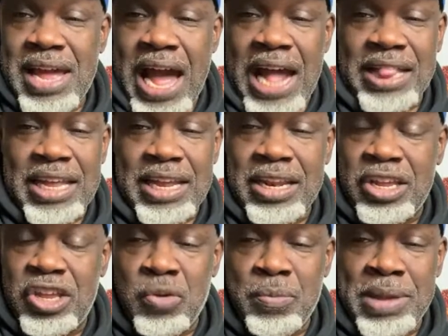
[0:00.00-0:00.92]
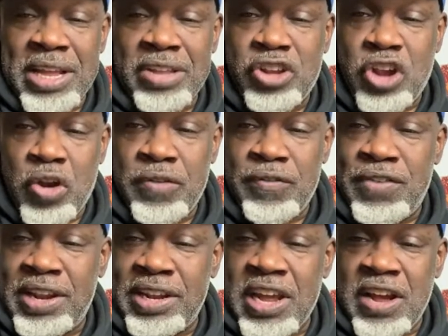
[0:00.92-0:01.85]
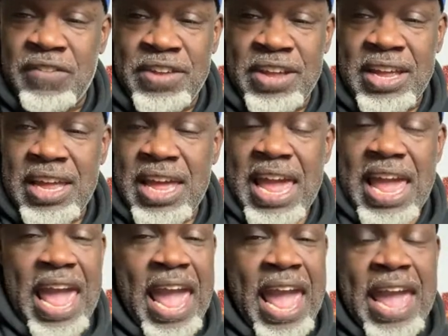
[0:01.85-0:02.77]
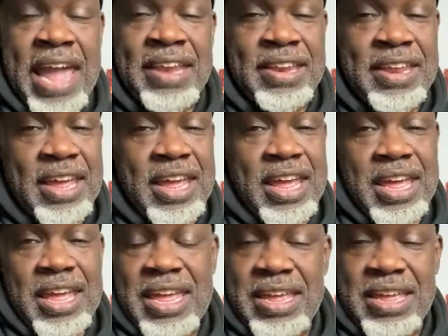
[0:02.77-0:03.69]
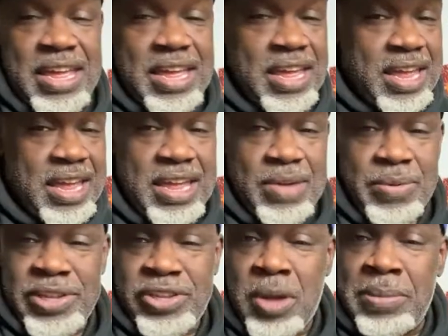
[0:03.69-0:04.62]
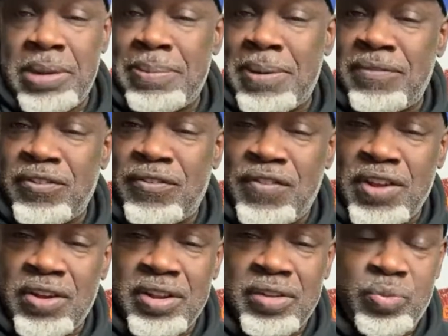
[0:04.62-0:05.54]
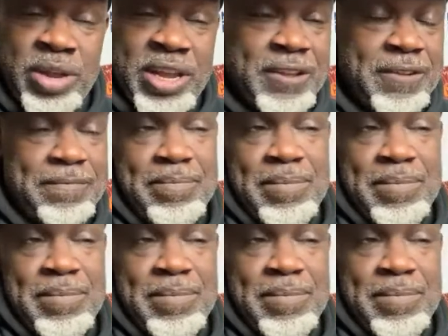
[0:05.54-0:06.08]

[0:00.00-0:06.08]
I think the QB is hurt in Philadelphia, and we saw him limp off the field this week,